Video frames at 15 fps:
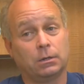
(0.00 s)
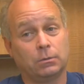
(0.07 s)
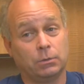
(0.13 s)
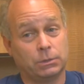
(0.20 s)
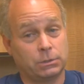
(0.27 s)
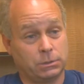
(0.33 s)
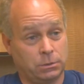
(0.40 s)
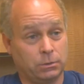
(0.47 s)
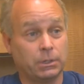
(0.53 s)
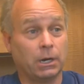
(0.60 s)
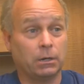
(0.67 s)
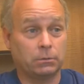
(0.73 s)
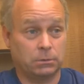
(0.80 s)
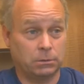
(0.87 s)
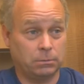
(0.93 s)
which turned
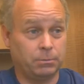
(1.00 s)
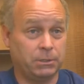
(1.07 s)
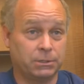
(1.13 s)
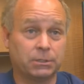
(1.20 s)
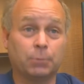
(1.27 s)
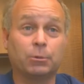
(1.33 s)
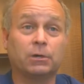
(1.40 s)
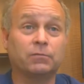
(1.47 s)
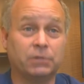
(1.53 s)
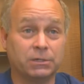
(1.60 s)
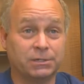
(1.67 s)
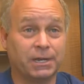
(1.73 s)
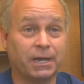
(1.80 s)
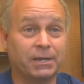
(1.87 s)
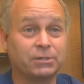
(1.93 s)
out to be somewhat of a
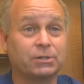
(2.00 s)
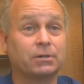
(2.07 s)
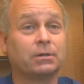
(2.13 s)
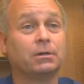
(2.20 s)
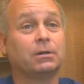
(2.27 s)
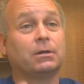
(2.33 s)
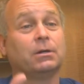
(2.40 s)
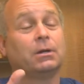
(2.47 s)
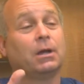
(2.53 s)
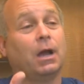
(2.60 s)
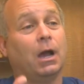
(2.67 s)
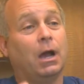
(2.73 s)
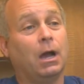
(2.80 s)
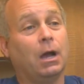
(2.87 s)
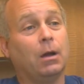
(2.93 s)
disaster,
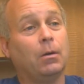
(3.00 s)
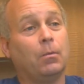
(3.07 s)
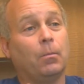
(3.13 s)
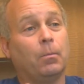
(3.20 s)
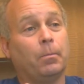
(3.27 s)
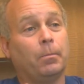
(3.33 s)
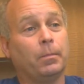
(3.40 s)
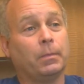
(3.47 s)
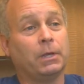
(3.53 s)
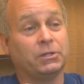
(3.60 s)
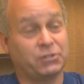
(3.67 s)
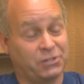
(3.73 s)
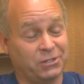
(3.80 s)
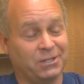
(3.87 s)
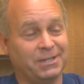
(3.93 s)

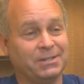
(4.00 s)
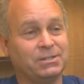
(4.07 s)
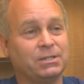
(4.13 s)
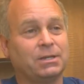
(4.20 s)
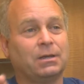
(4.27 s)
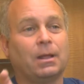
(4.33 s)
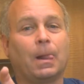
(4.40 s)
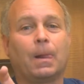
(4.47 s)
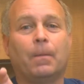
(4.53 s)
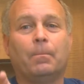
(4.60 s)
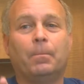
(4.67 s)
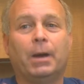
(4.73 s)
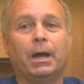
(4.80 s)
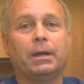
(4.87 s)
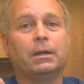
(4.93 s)
and still is,
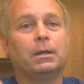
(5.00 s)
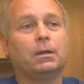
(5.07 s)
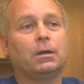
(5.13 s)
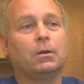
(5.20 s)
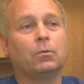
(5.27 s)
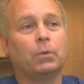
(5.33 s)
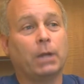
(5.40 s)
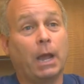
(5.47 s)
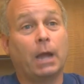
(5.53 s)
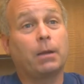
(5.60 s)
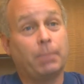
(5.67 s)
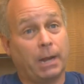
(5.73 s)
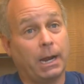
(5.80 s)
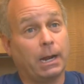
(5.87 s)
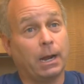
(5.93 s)
but we had
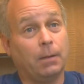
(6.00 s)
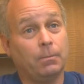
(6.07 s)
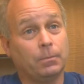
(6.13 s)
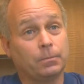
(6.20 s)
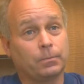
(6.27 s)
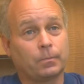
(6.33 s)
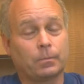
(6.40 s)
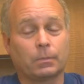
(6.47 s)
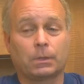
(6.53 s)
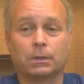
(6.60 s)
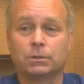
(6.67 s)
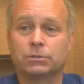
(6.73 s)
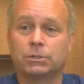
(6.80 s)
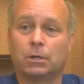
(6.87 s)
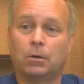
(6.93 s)
a backup.
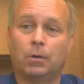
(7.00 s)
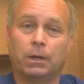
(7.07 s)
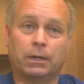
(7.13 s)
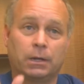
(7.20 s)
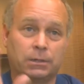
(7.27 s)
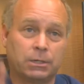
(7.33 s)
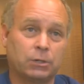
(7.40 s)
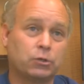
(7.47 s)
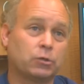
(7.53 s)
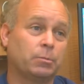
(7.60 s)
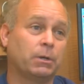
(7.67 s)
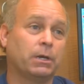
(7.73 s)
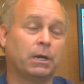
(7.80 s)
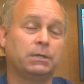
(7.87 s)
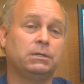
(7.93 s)
So I got in touch with
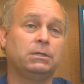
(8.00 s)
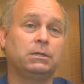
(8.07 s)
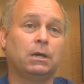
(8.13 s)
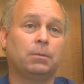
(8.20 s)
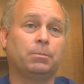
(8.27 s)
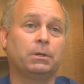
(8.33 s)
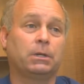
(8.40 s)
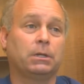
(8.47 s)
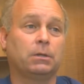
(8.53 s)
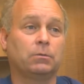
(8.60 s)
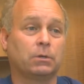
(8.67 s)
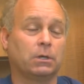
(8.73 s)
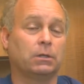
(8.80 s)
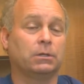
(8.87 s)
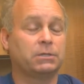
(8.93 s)
my IT company,
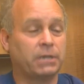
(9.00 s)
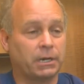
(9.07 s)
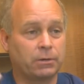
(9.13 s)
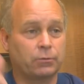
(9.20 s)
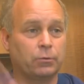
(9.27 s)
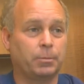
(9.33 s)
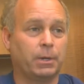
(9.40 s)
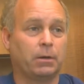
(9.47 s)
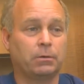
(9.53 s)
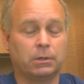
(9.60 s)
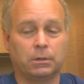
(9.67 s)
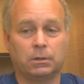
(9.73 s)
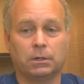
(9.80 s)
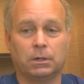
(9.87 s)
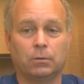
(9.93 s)
the tech group out
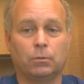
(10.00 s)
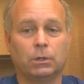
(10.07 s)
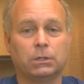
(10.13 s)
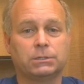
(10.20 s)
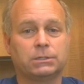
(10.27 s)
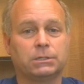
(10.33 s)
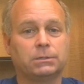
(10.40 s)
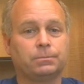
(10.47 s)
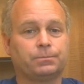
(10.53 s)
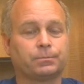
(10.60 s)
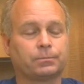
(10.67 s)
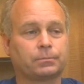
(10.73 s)
in Williston,